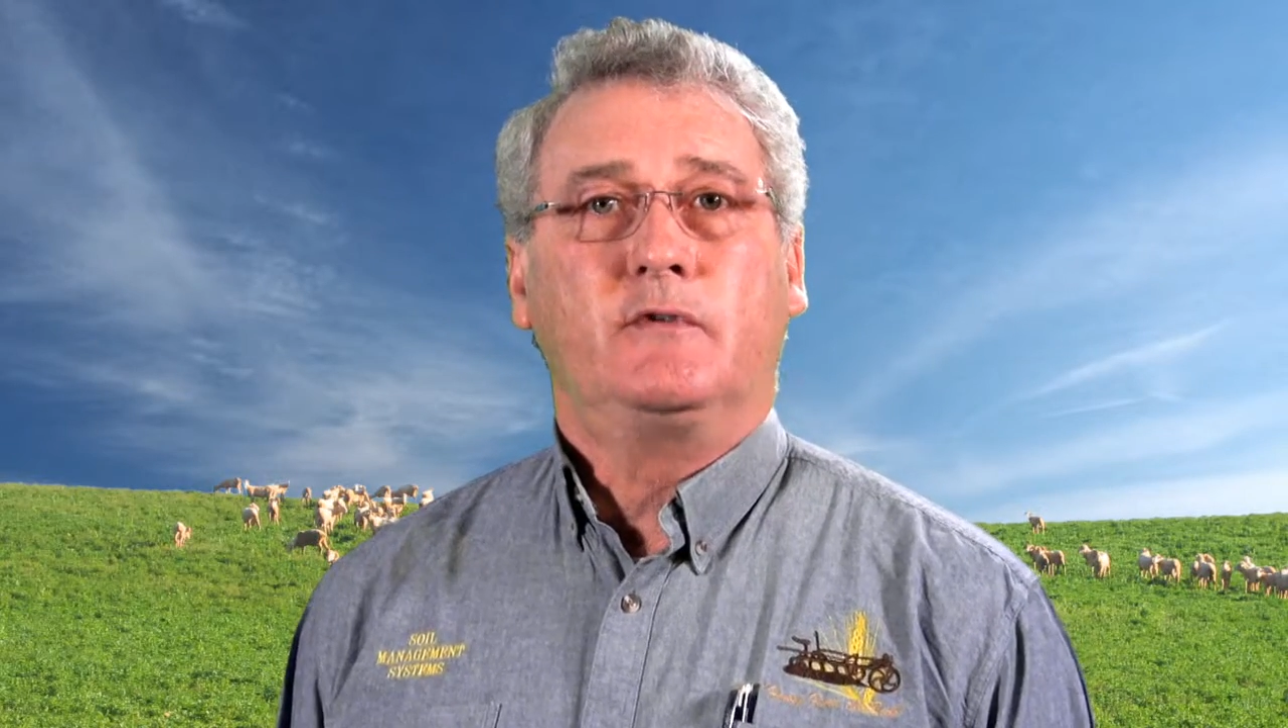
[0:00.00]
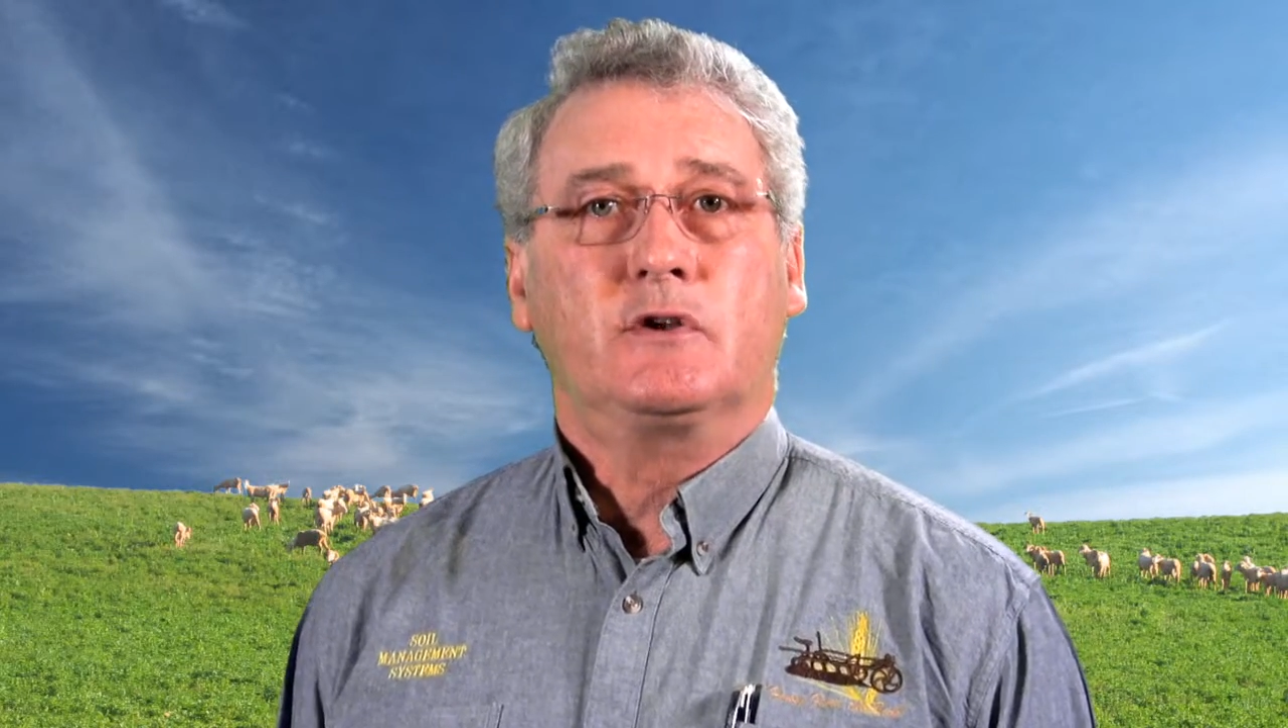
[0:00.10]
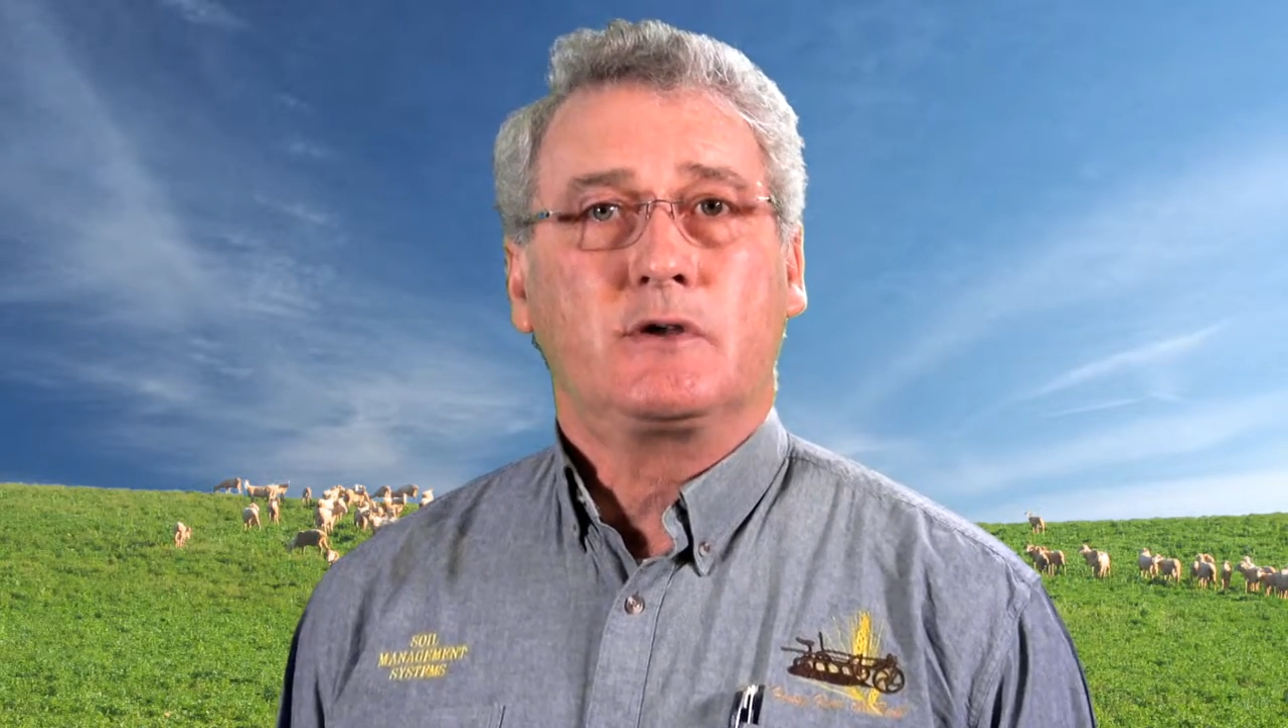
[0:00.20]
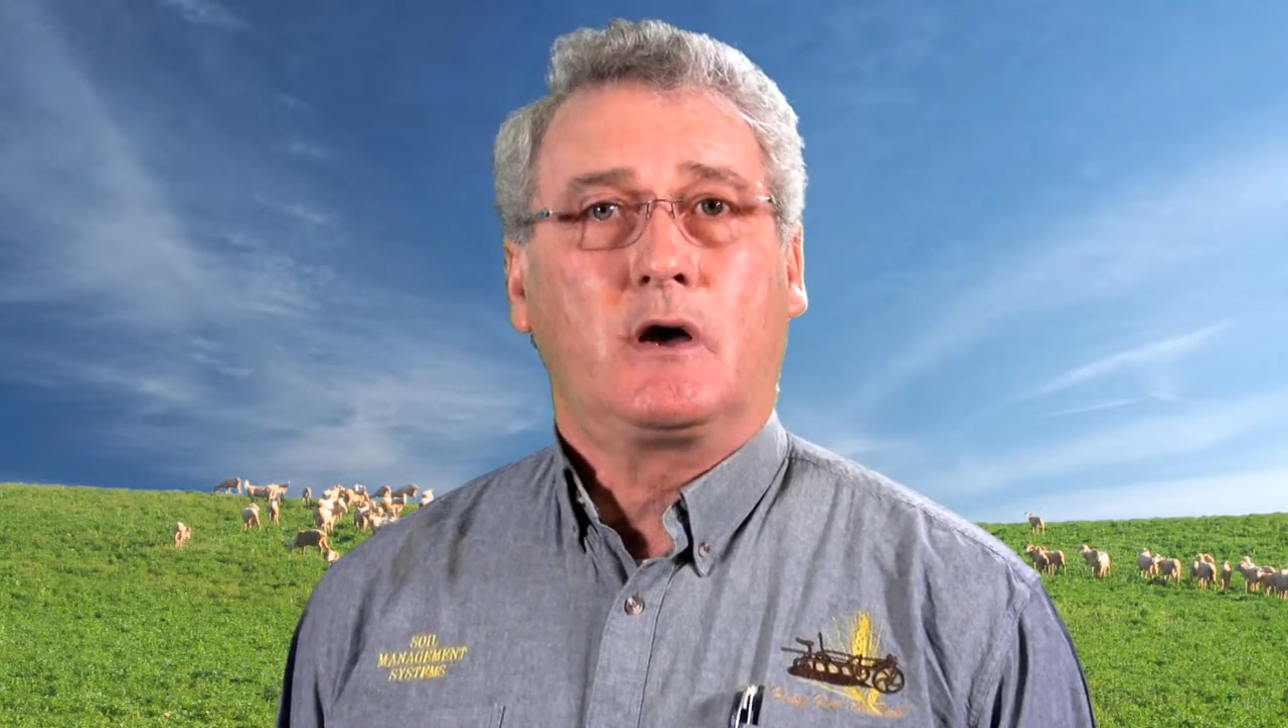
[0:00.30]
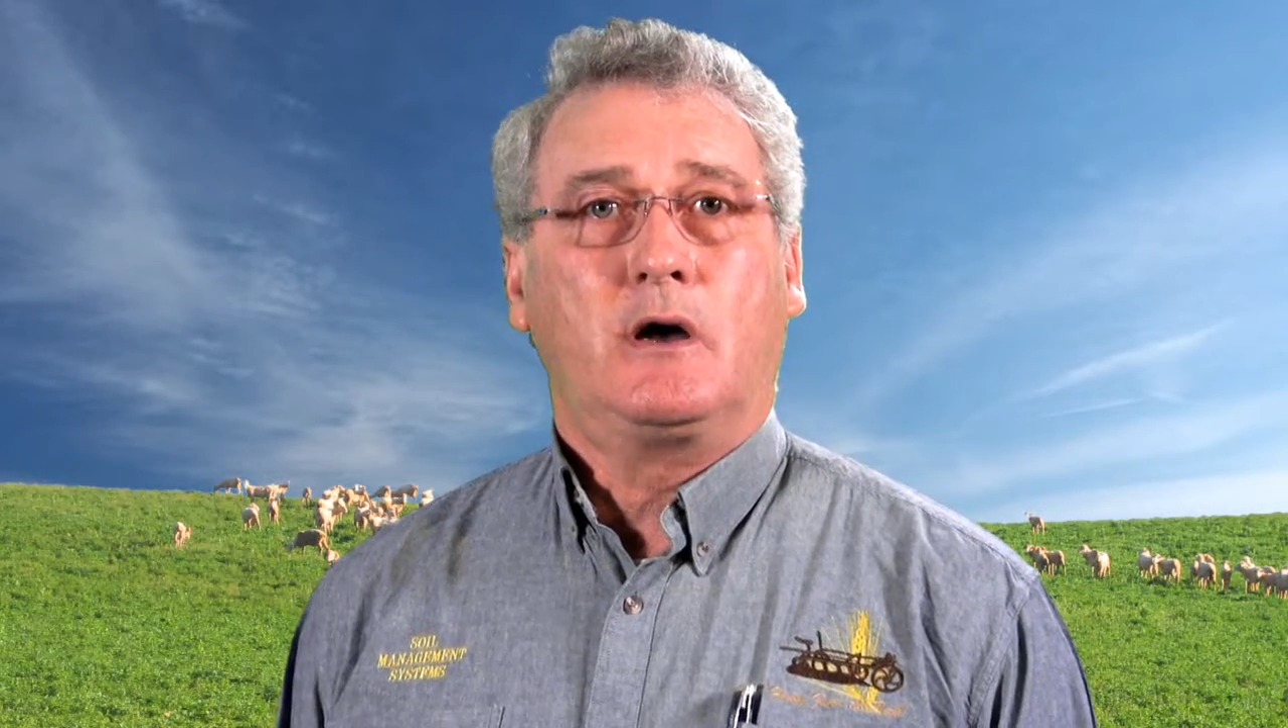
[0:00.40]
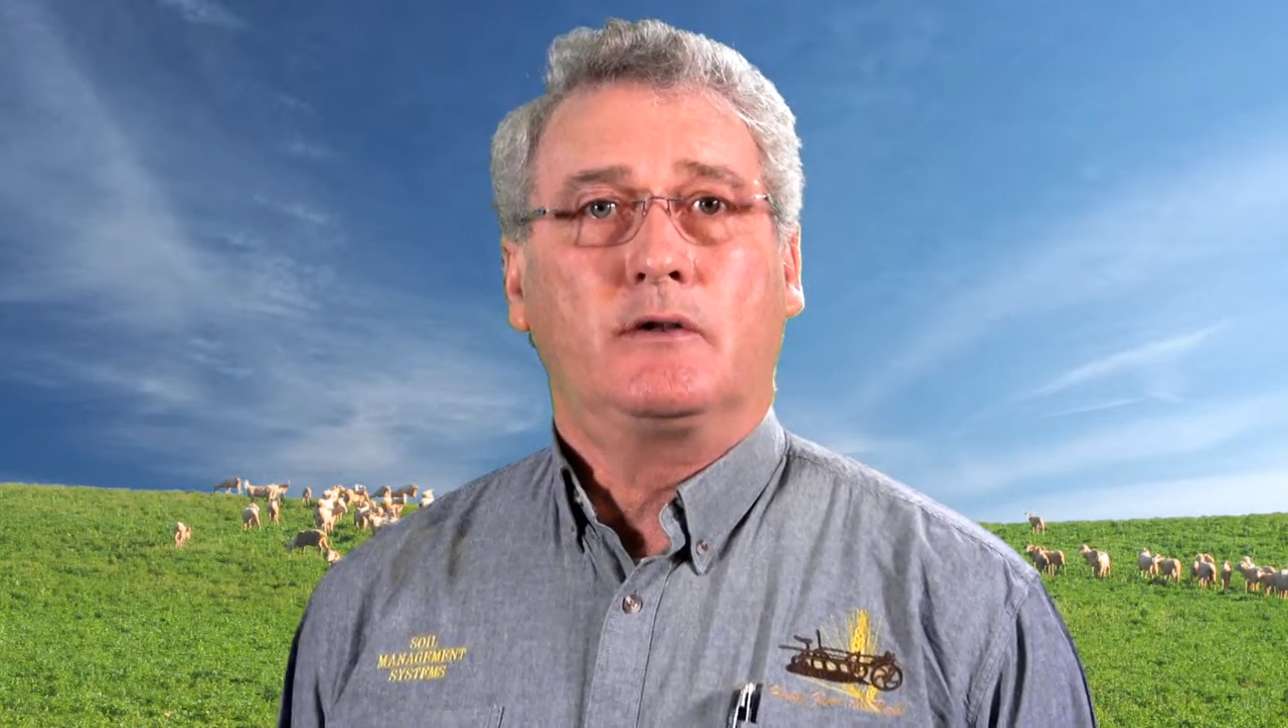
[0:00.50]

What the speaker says: desired